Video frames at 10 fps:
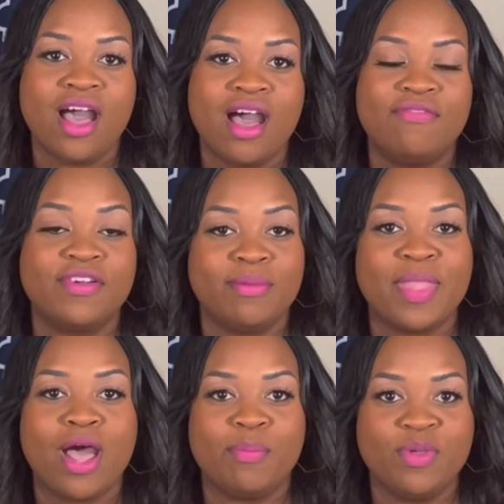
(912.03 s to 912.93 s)
uh, for them
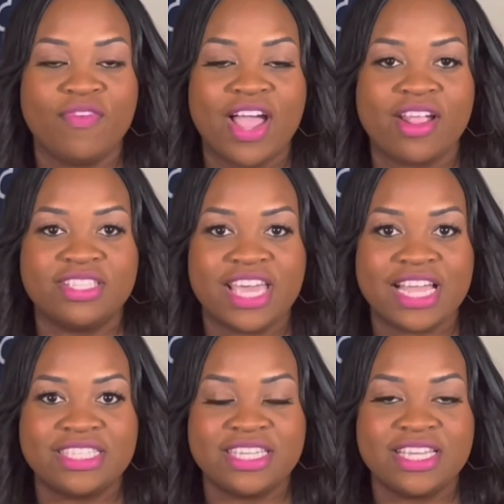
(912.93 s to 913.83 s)
to help you file your
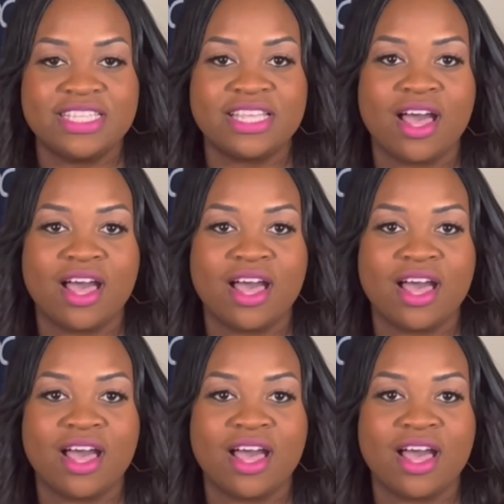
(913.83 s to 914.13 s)
taxes.